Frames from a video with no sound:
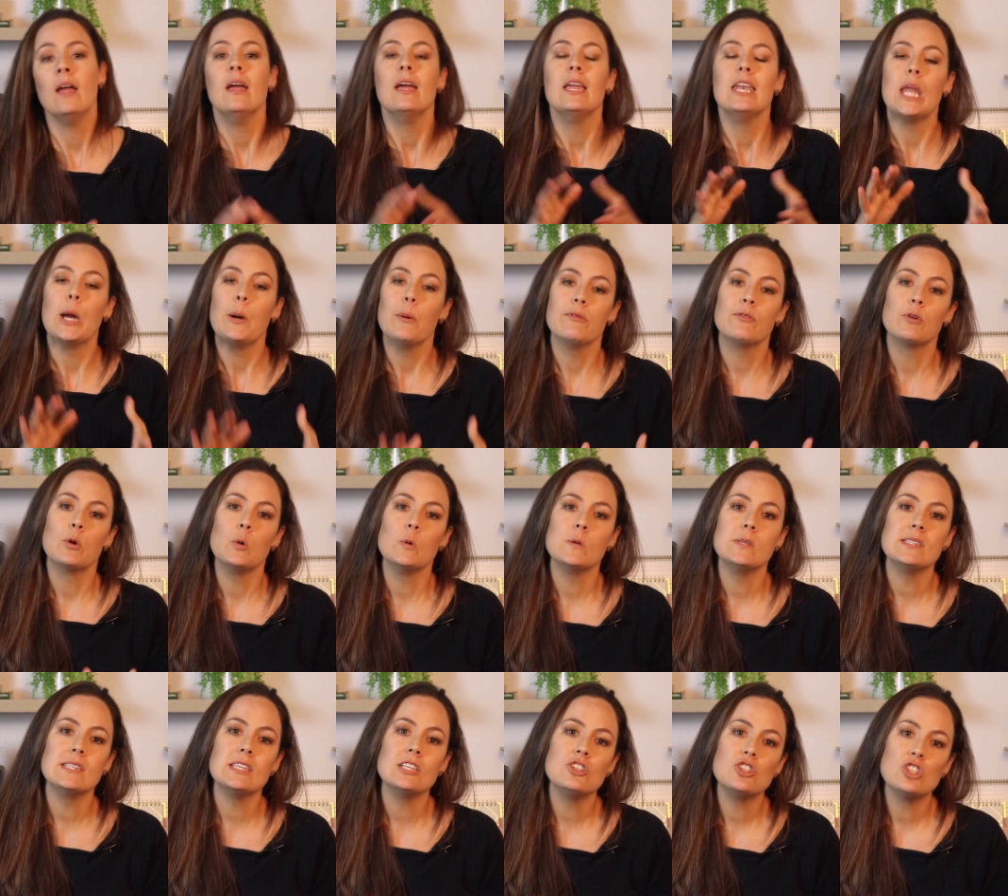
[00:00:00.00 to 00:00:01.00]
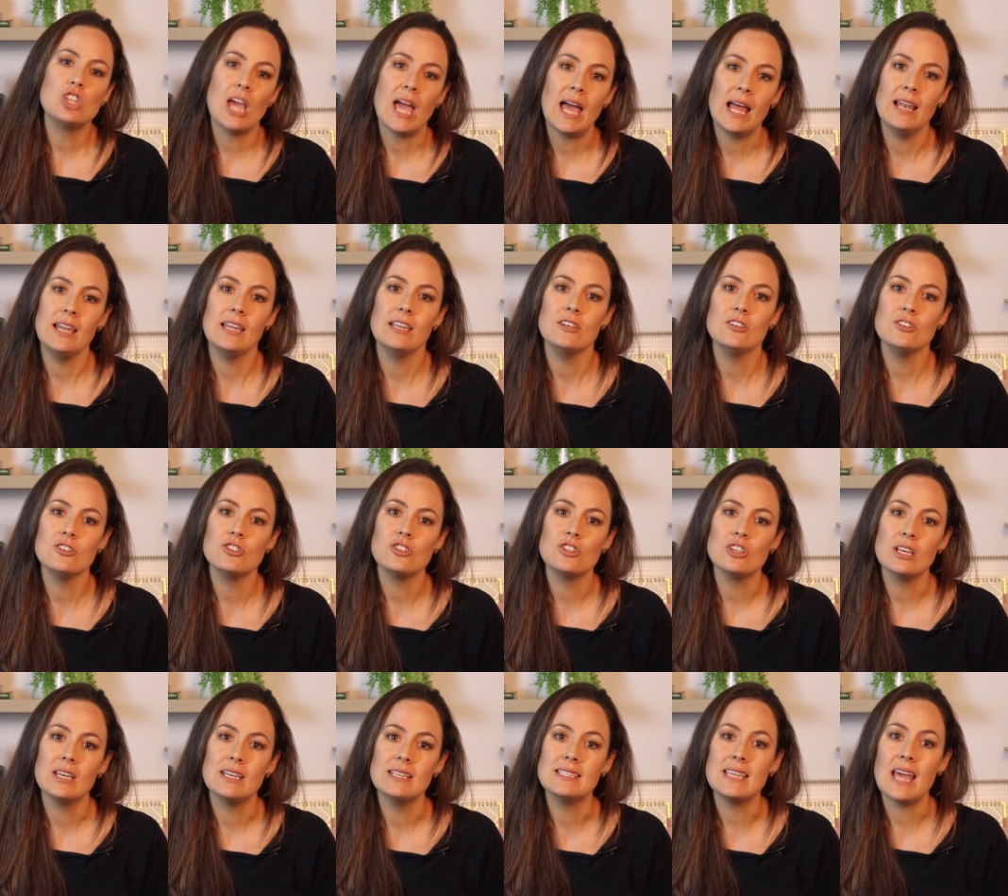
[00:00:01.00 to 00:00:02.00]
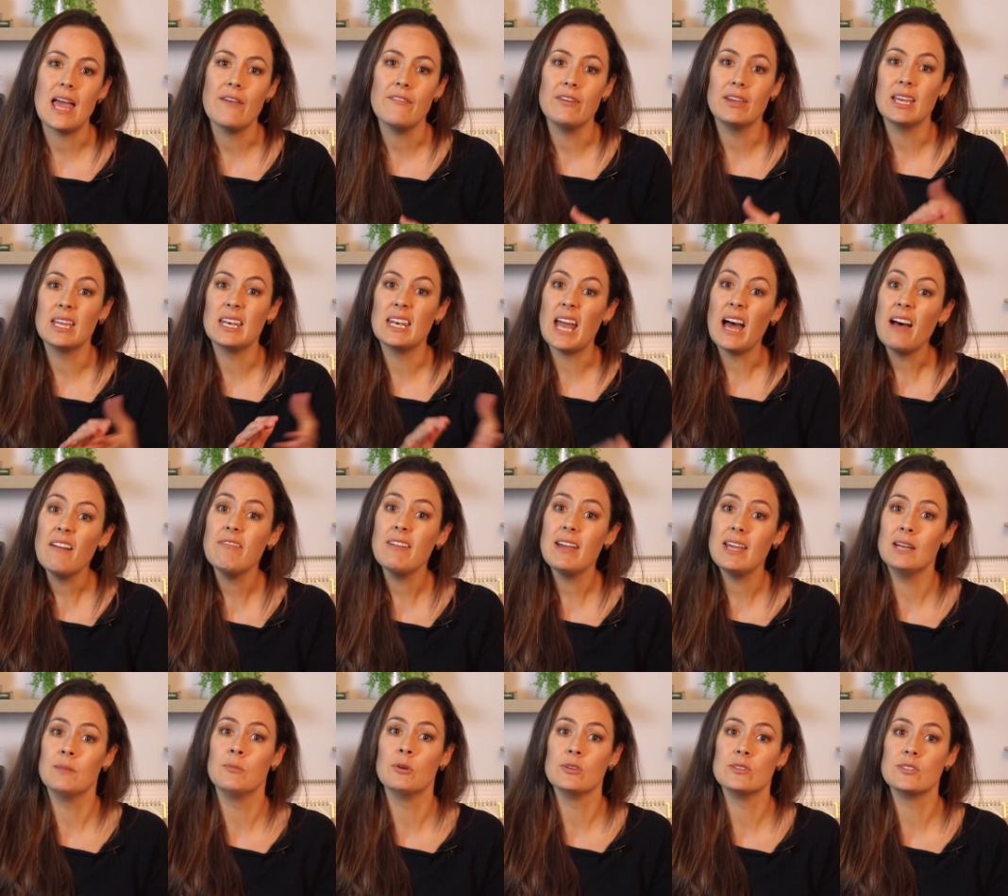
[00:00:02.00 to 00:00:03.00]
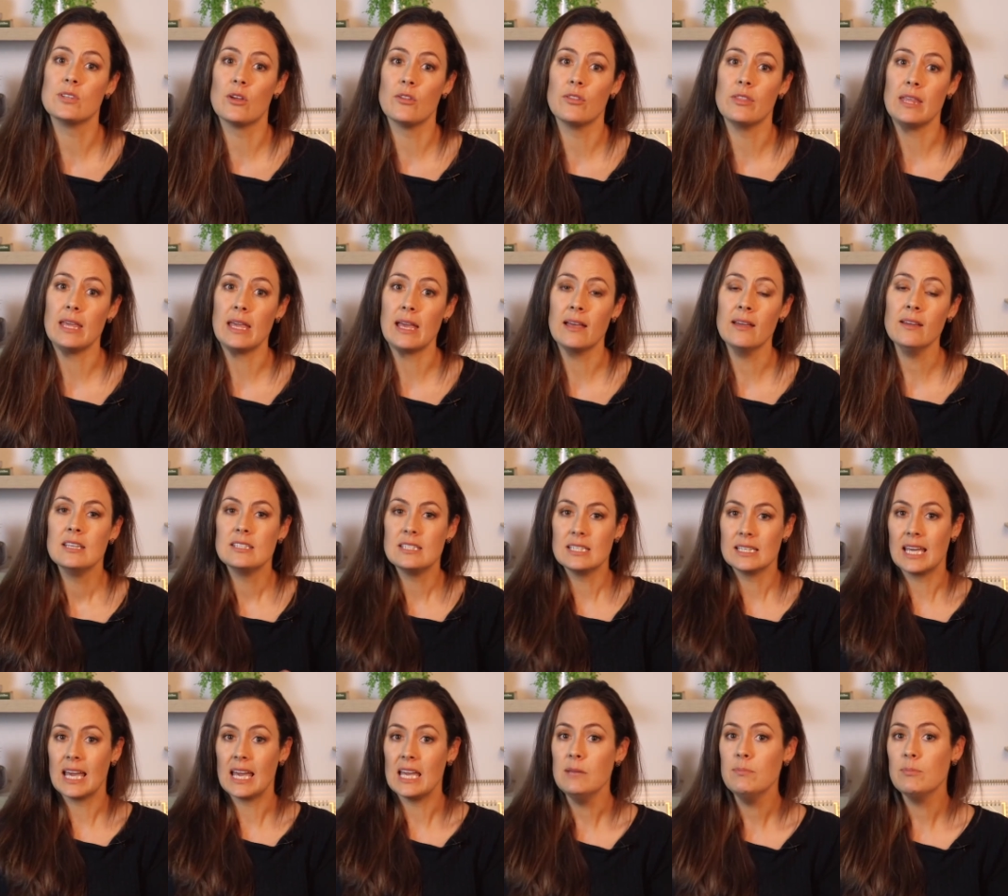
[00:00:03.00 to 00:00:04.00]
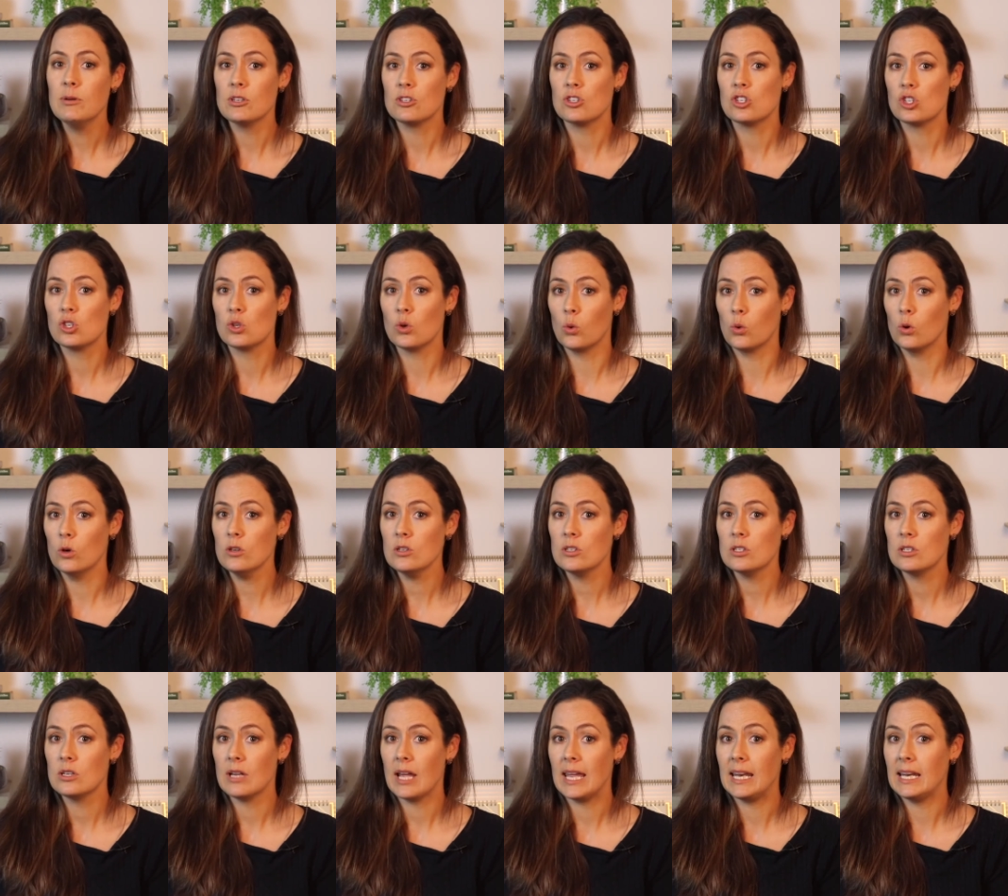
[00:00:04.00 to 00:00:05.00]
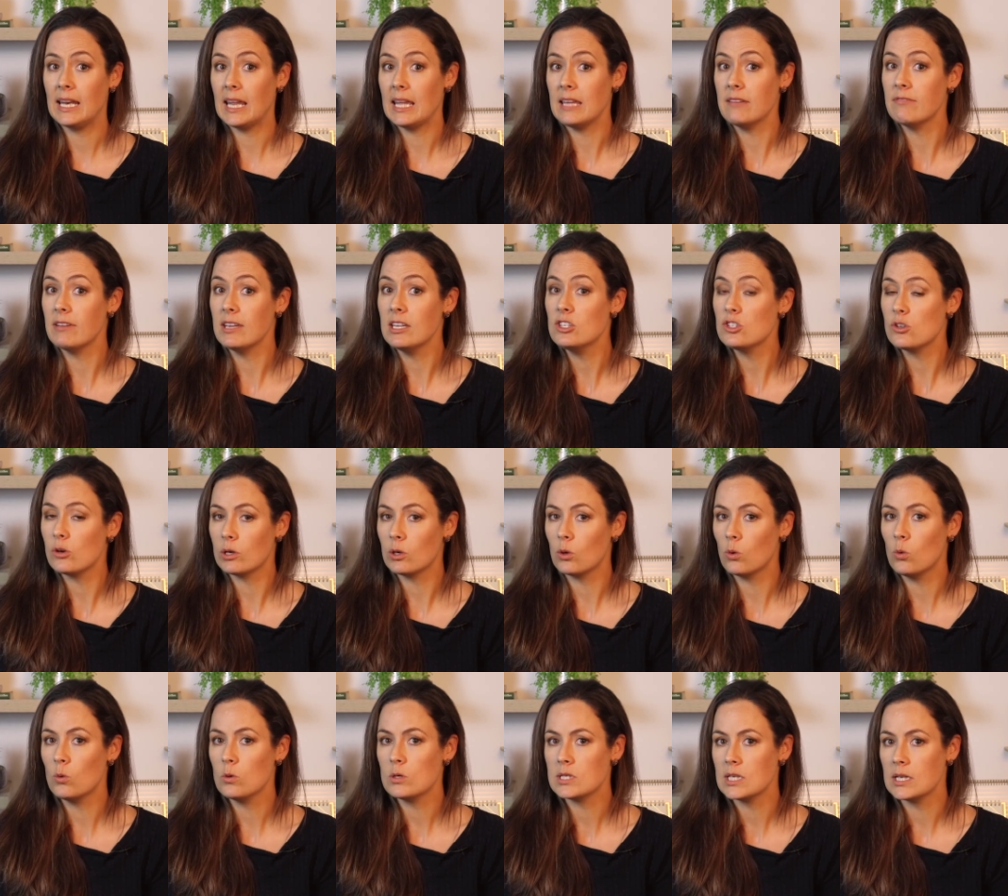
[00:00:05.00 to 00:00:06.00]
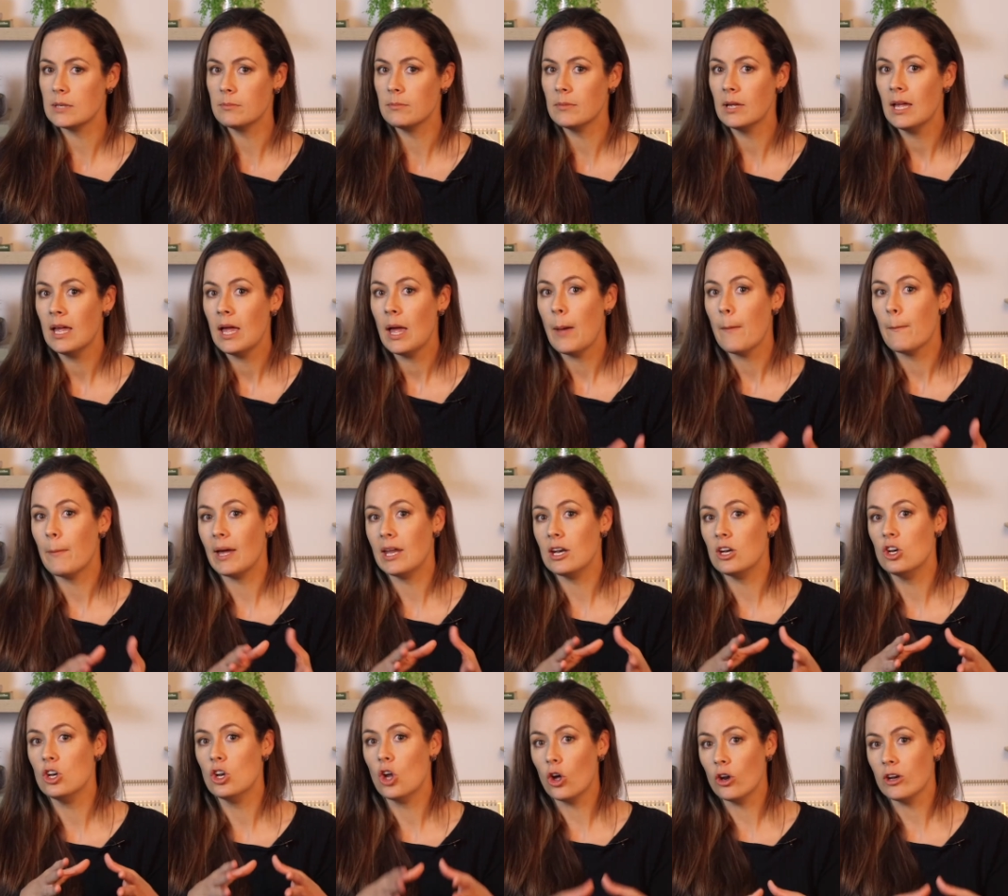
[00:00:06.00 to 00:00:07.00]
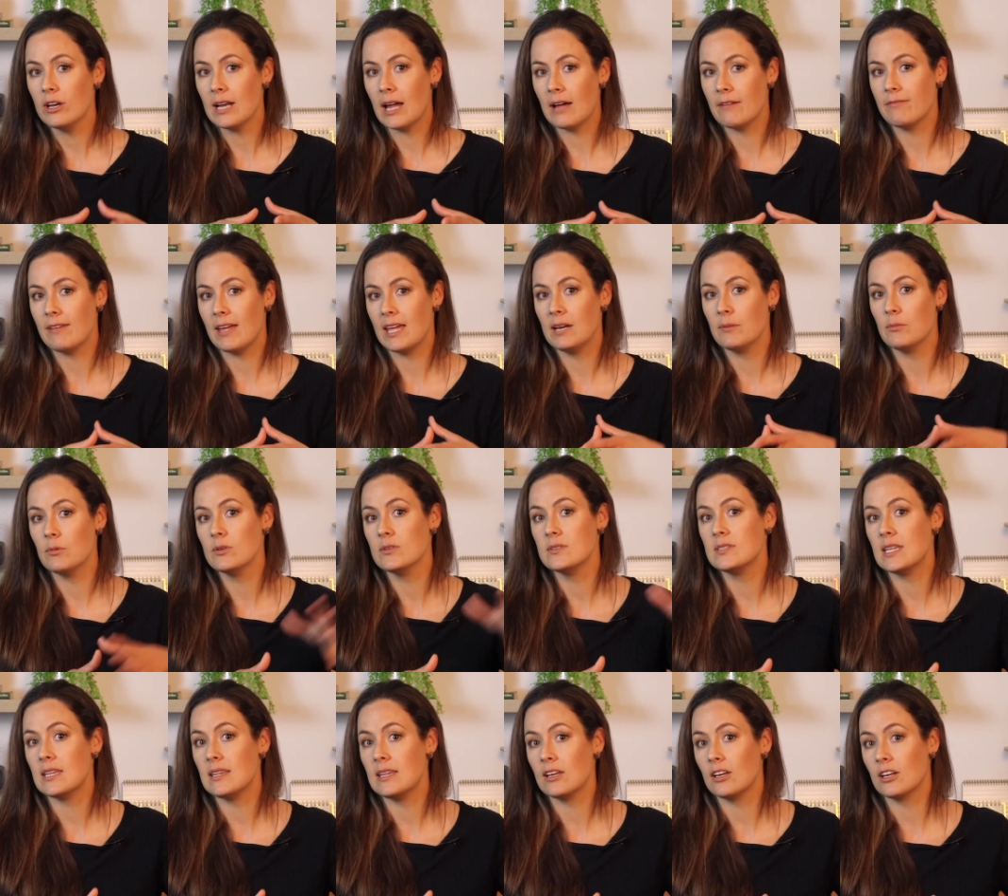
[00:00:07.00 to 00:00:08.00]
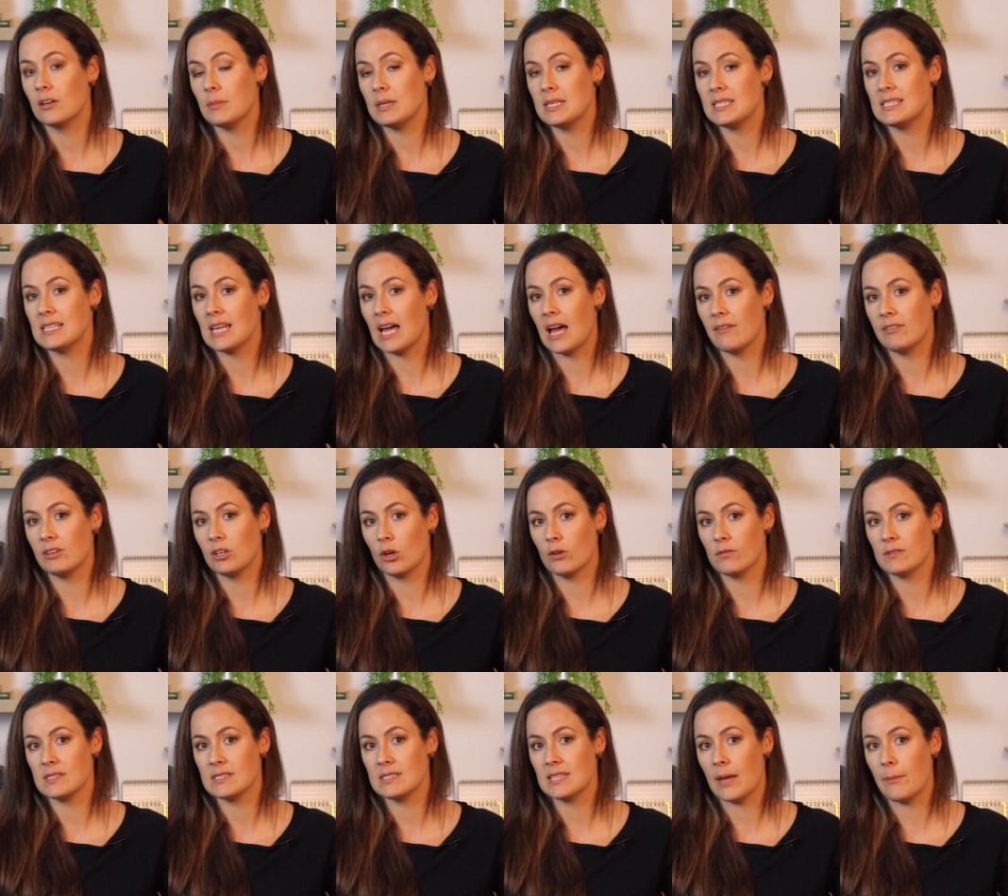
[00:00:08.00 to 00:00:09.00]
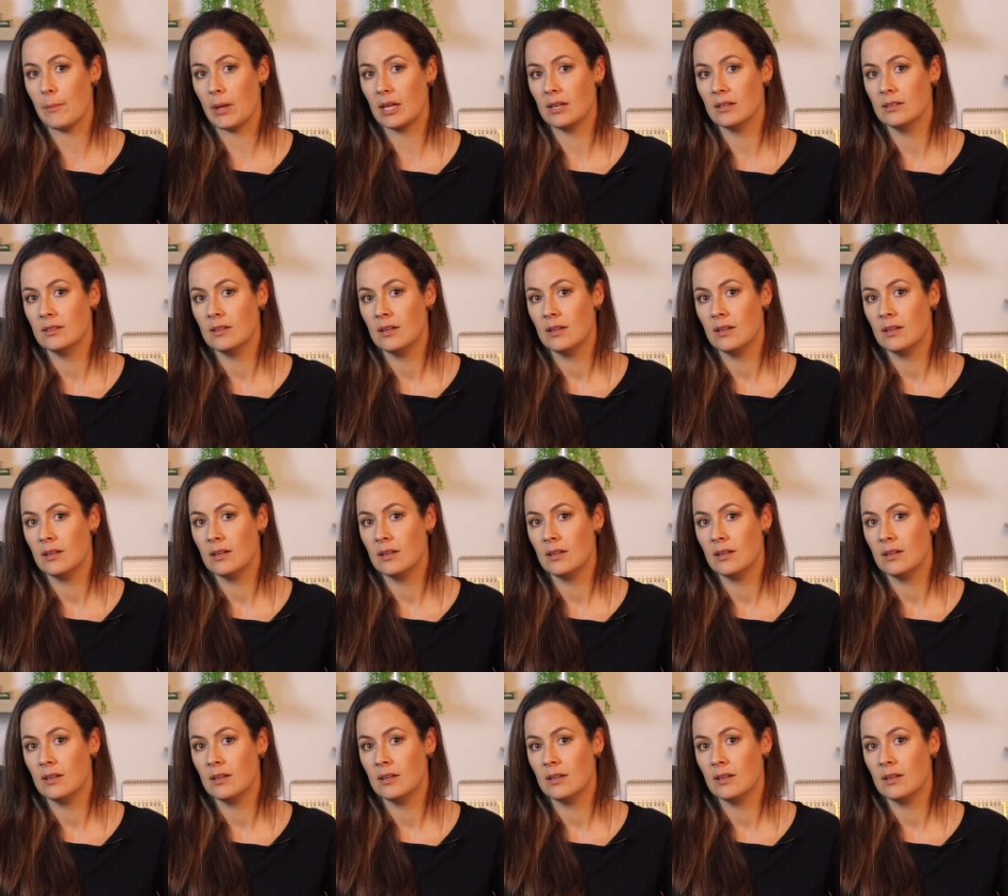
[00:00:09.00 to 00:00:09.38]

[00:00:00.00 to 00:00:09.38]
Now, of course, the challenge is having enough animals on there to keep it short and leafy during autumn, but not enough animals that they're going to be starving over summer.